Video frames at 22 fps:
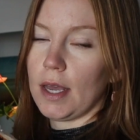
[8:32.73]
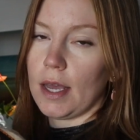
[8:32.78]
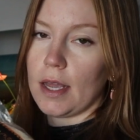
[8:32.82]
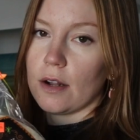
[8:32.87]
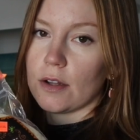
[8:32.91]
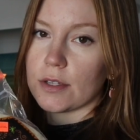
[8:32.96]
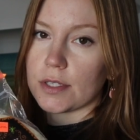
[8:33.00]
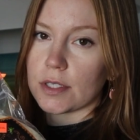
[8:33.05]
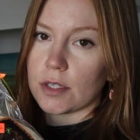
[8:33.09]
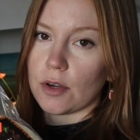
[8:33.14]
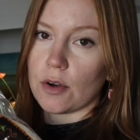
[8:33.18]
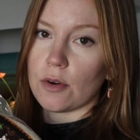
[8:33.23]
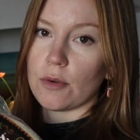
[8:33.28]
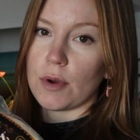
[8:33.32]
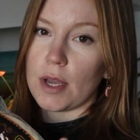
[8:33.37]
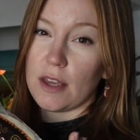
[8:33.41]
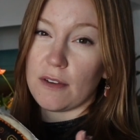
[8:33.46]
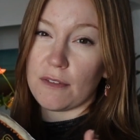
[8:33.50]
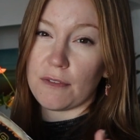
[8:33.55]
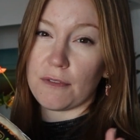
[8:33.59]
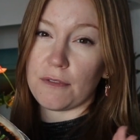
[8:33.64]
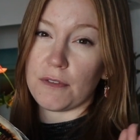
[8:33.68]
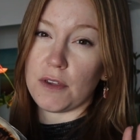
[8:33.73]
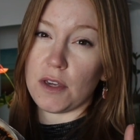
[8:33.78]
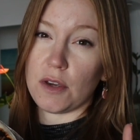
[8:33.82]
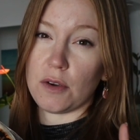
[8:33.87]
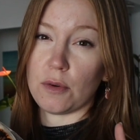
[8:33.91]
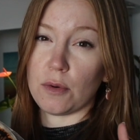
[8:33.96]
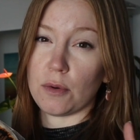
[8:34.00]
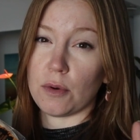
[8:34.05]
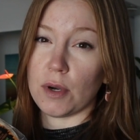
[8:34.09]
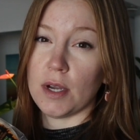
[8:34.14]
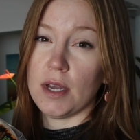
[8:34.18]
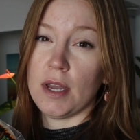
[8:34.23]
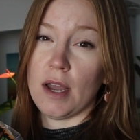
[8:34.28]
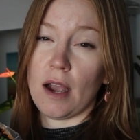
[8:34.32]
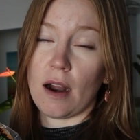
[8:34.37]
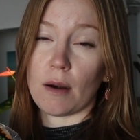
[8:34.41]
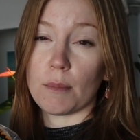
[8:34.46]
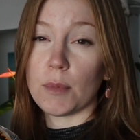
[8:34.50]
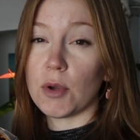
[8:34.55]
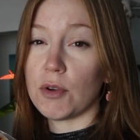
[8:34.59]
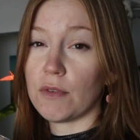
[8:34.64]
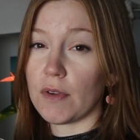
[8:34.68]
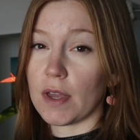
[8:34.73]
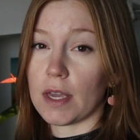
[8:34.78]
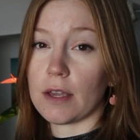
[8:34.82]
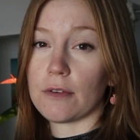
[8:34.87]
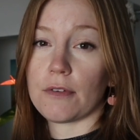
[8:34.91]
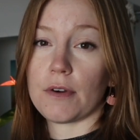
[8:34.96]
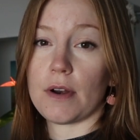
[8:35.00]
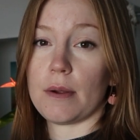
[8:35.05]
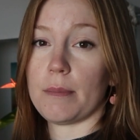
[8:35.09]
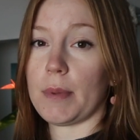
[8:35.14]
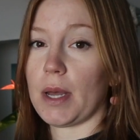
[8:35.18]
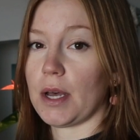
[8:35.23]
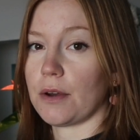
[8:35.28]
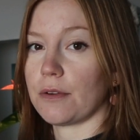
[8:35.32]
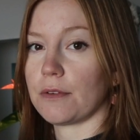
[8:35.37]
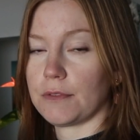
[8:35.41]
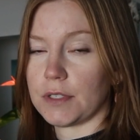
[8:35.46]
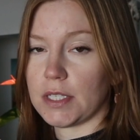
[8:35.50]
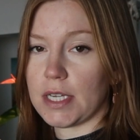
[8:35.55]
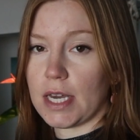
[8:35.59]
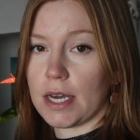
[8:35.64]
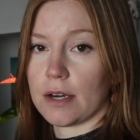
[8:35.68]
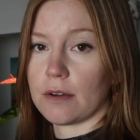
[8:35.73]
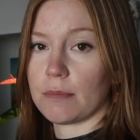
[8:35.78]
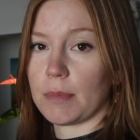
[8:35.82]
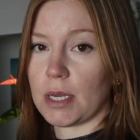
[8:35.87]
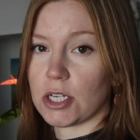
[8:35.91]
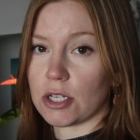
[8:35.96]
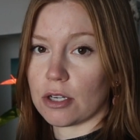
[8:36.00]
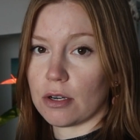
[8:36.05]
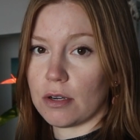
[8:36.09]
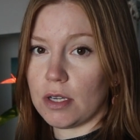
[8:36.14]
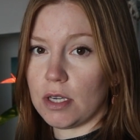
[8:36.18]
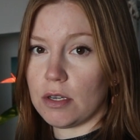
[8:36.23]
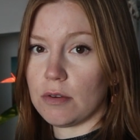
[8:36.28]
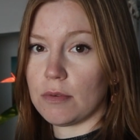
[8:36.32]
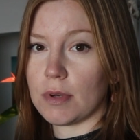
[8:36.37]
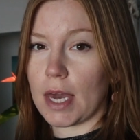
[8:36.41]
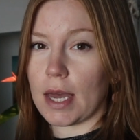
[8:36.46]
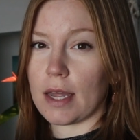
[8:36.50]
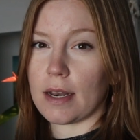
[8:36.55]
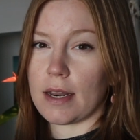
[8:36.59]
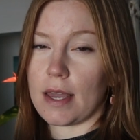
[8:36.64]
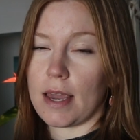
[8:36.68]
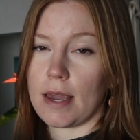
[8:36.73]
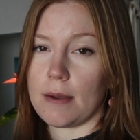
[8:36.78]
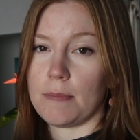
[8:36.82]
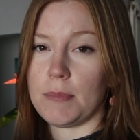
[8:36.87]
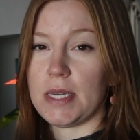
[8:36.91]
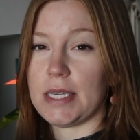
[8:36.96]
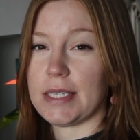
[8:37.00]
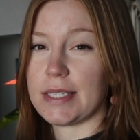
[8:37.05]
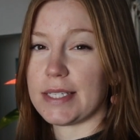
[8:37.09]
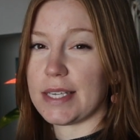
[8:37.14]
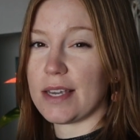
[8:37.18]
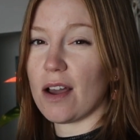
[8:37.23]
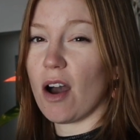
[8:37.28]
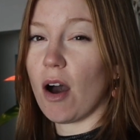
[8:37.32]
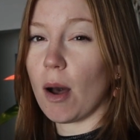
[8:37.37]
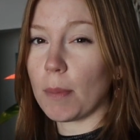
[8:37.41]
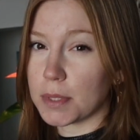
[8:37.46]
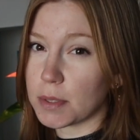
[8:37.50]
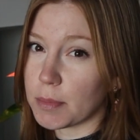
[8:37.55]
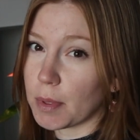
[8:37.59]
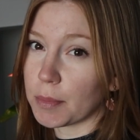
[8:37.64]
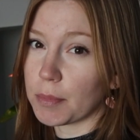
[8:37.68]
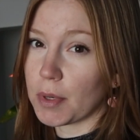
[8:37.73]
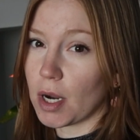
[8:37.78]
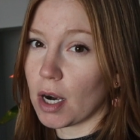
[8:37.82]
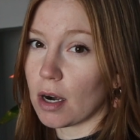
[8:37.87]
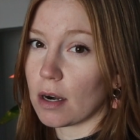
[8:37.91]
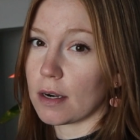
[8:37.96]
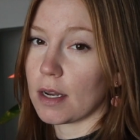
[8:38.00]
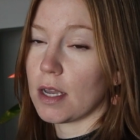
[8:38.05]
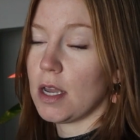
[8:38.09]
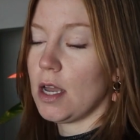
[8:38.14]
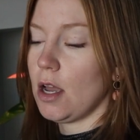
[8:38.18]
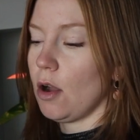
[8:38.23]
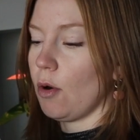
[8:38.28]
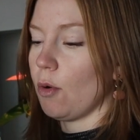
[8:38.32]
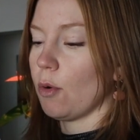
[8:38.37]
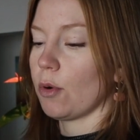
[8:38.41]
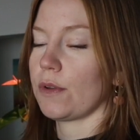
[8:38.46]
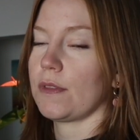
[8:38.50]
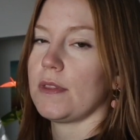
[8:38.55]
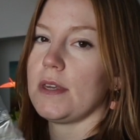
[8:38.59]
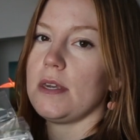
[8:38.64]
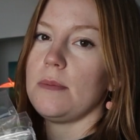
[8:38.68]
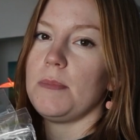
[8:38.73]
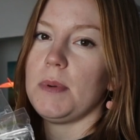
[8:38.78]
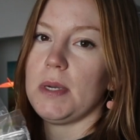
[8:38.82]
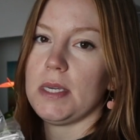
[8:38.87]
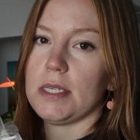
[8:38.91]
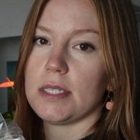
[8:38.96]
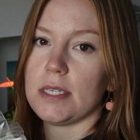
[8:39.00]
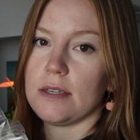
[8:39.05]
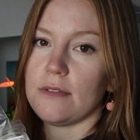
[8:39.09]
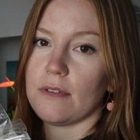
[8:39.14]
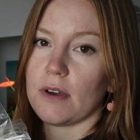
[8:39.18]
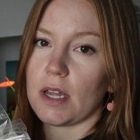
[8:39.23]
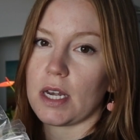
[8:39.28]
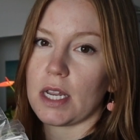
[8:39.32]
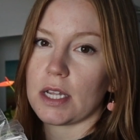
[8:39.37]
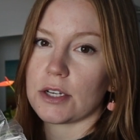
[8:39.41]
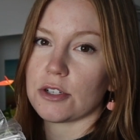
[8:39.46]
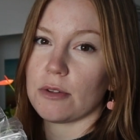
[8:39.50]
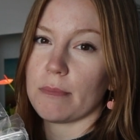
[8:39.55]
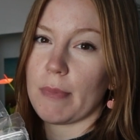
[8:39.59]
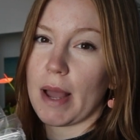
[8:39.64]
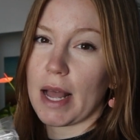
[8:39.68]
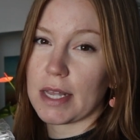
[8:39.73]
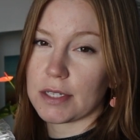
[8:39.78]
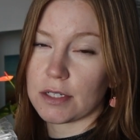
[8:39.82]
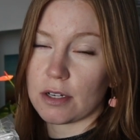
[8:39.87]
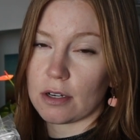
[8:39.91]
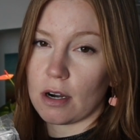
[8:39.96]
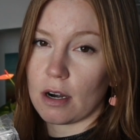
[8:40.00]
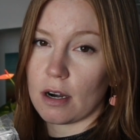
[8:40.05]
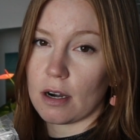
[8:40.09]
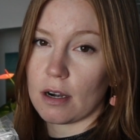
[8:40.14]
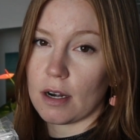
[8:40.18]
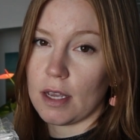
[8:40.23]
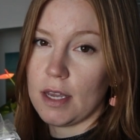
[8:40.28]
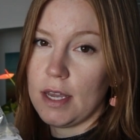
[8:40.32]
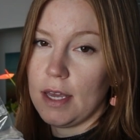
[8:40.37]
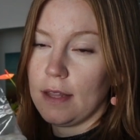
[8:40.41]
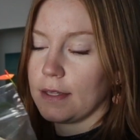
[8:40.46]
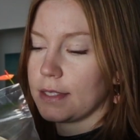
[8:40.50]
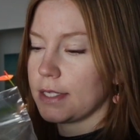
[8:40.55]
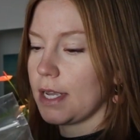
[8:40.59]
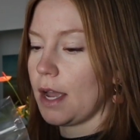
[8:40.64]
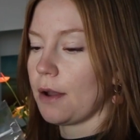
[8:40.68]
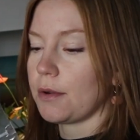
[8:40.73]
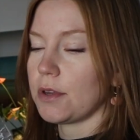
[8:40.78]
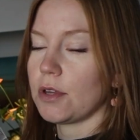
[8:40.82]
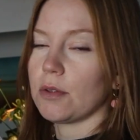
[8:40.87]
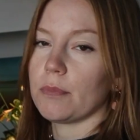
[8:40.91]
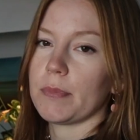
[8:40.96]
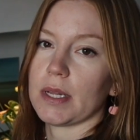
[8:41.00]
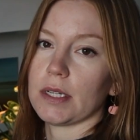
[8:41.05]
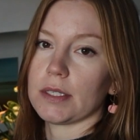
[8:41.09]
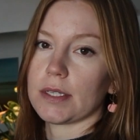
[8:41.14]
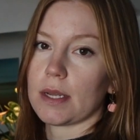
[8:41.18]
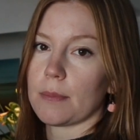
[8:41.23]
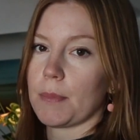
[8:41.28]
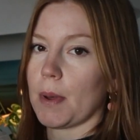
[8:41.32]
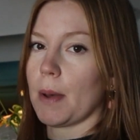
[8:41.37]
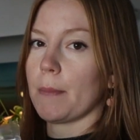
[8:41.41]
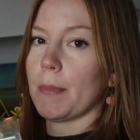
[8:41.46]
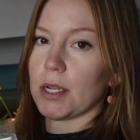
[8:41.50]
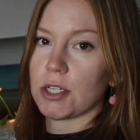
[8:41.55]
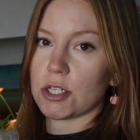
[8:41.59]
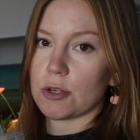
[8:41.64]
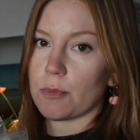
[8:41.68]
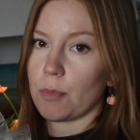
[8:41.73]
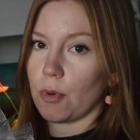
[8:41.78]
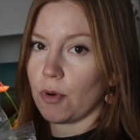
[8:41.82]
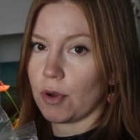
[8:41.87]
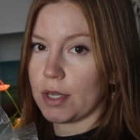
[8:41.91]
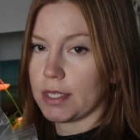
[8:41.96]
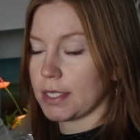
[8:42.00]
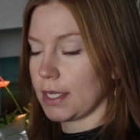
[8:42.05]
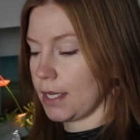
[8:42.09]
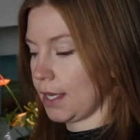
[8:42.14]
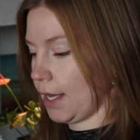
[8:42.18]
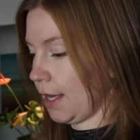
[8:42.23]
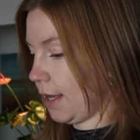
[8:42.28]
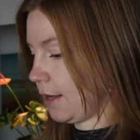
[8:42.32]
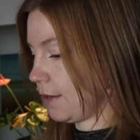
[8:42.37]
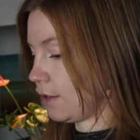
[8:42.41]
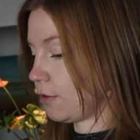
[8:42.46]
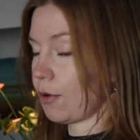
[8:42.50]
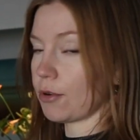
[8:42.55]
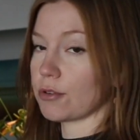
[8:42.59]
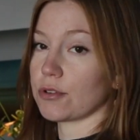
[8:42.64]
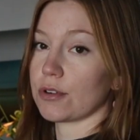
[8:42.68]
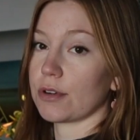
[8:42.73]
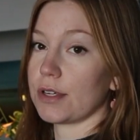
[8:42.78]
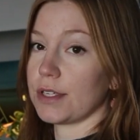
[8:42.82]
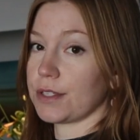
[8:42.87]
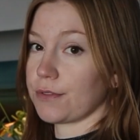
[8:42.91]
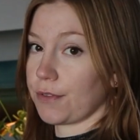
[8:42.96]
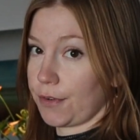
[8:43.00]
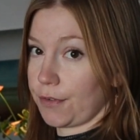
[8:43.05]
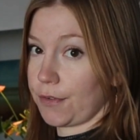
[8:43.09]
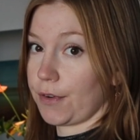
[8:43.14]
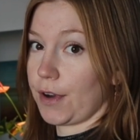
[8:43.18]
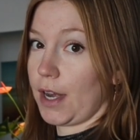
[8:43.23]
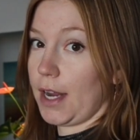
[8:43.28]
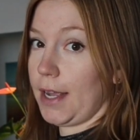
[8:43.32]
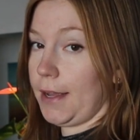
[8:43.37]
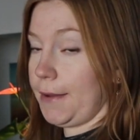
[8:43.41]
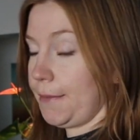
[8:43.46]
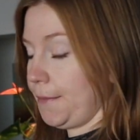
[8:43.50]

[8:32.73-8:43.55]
And also if you are moving from out of town, make sure you get a PC Optimum card or the PC Financial MasterCard. That's how you'll build up a bunch of points and get groceries for free.